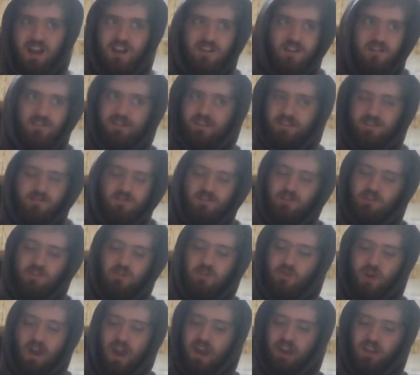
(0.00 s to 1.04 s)
I owe another
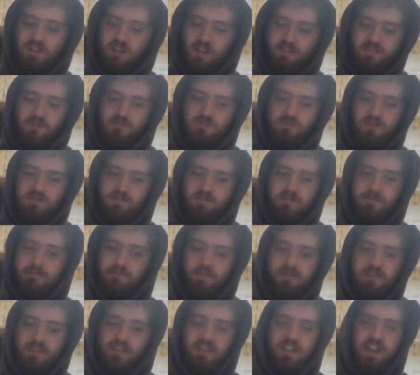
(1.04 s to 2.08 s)
Kuwait. I know
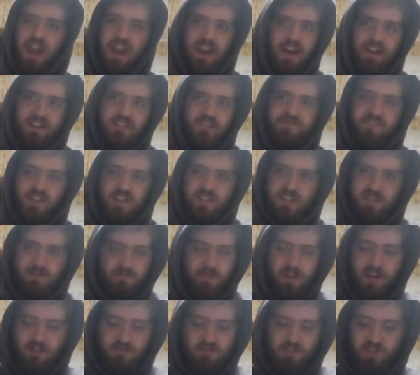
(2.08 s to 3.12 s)
the cast of
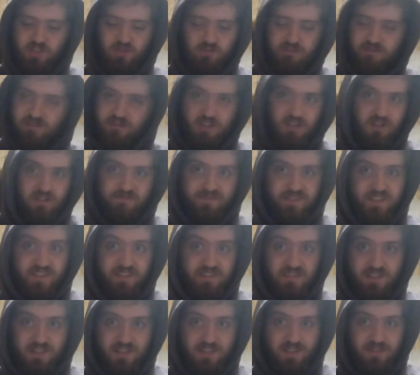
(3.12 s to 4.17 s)
SML is doing all of
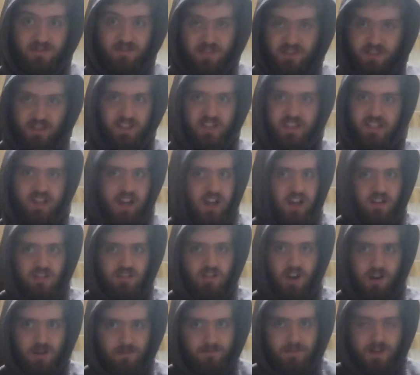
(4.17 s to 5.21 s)
this. Since he got
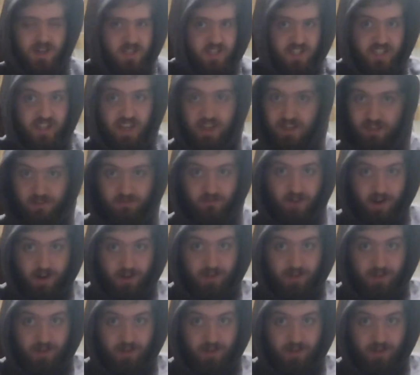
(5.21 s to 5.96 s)
a lot of money anyway.